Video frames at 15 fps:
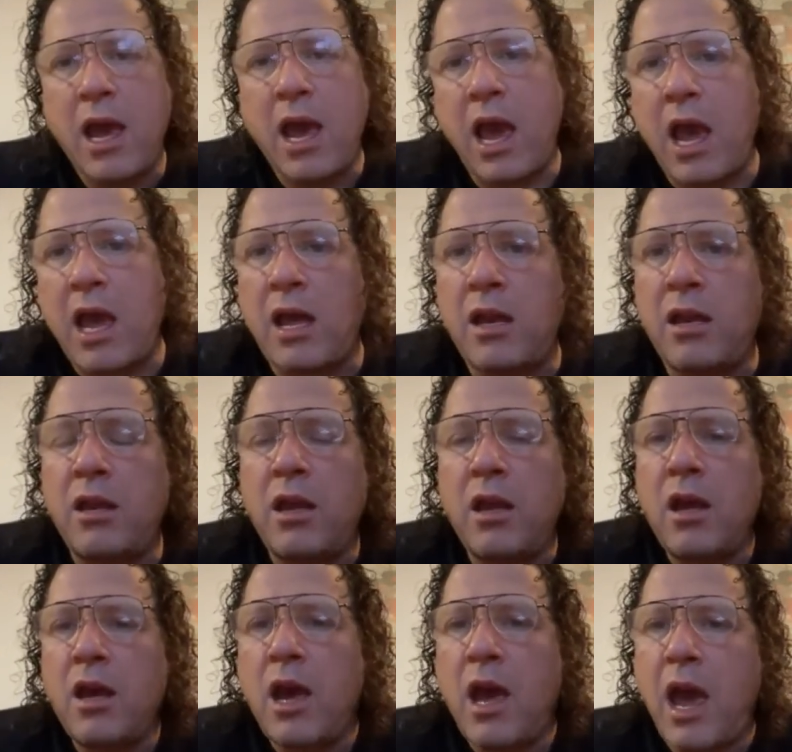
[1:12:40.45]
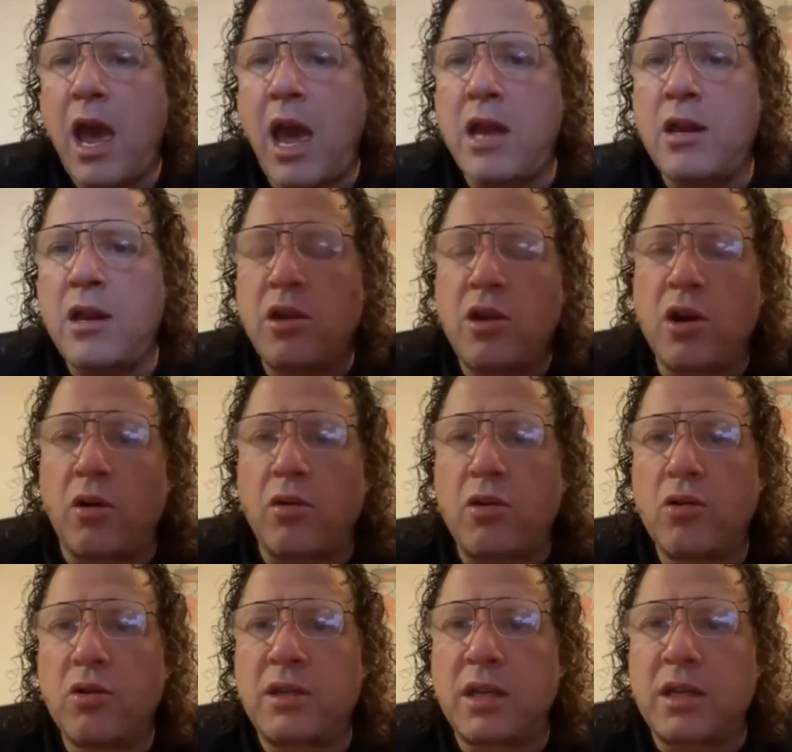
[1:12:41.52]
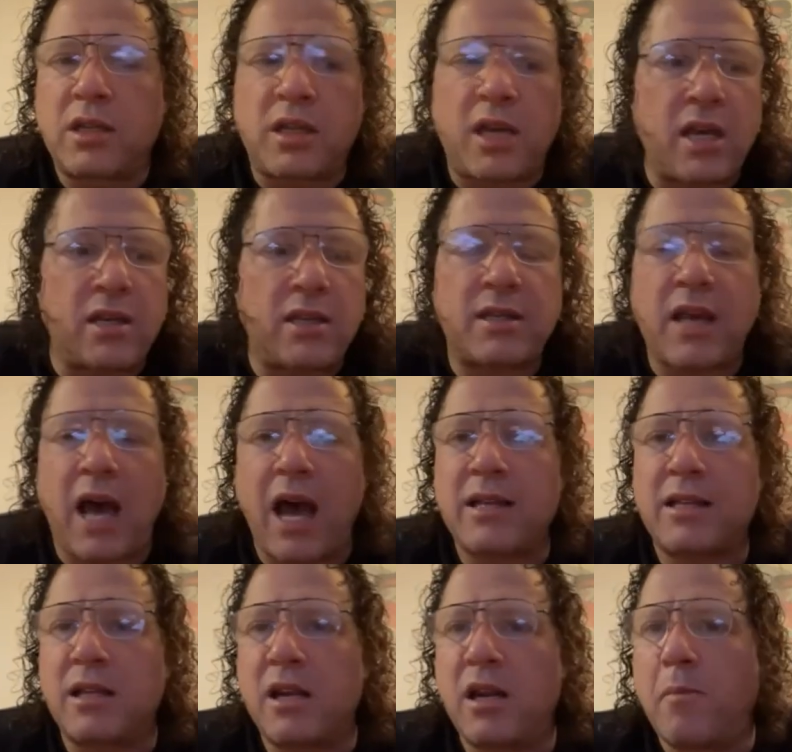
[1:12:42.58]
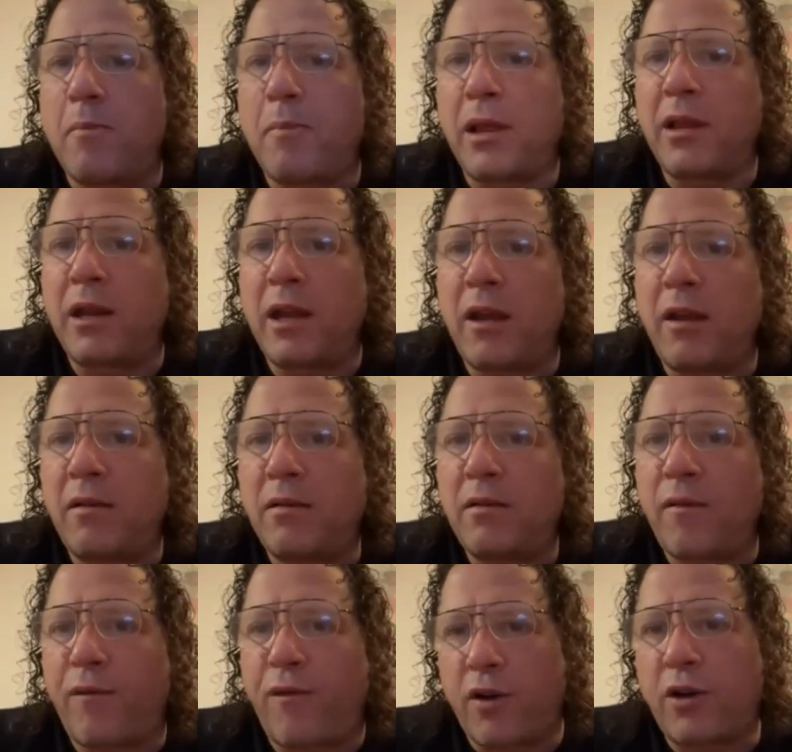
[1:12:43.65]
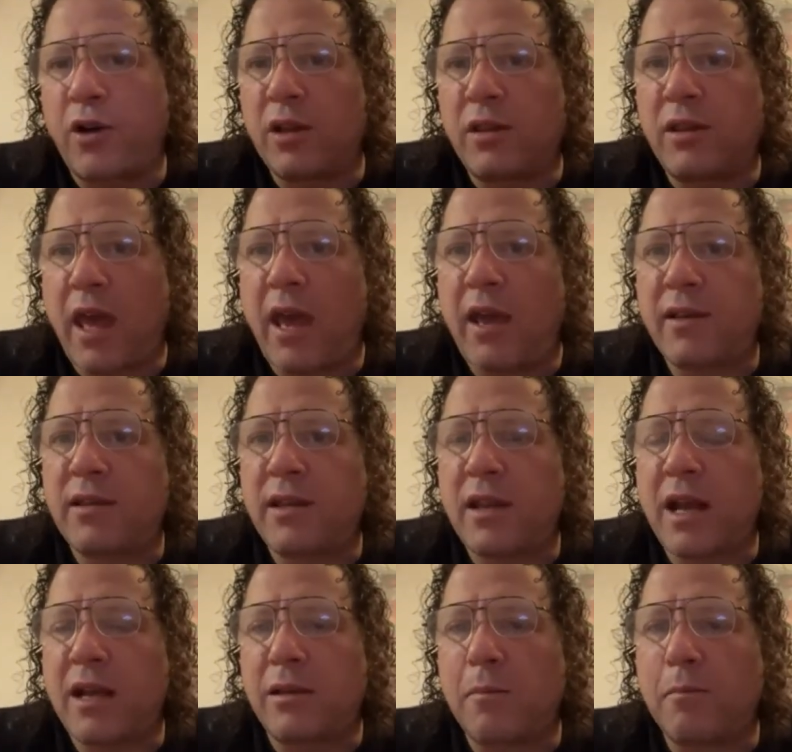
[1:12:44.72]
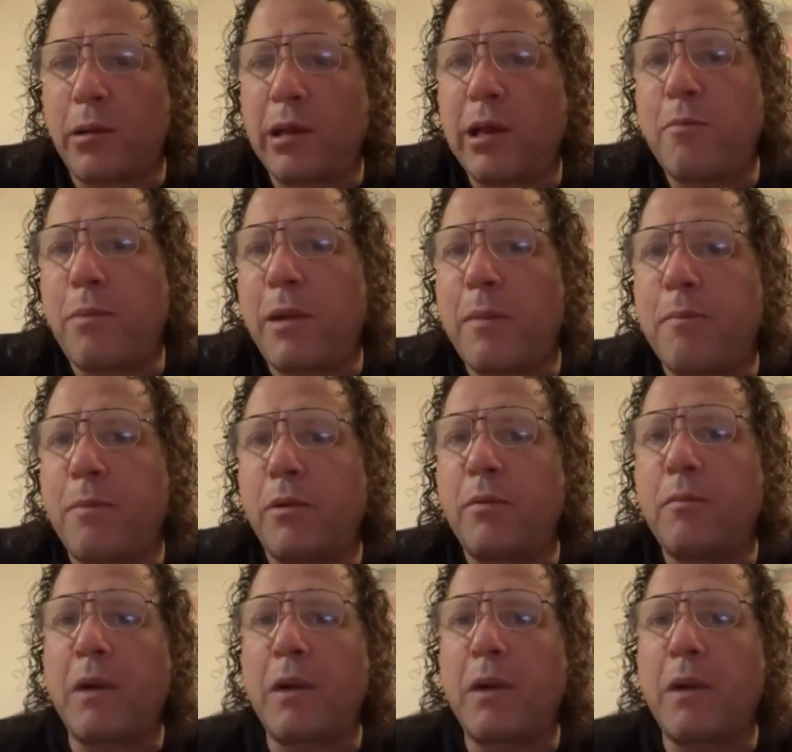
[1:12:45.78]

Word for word: and you know, uses his size and ability for good things and not to bully people.